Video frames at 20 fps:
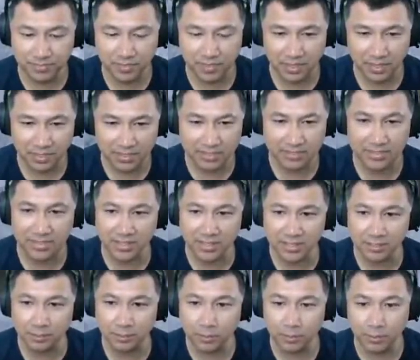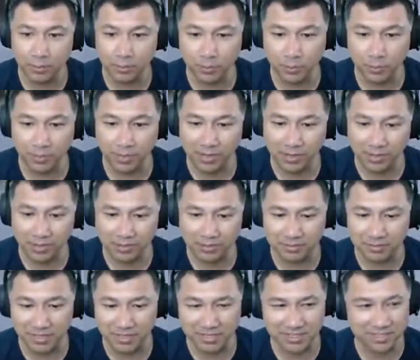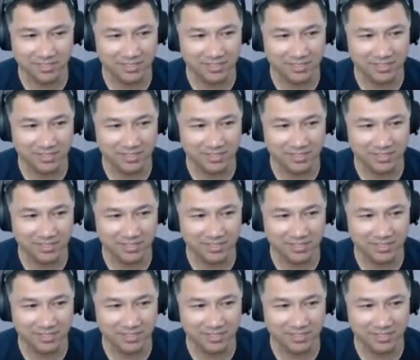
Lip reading: It's the end. We won this match.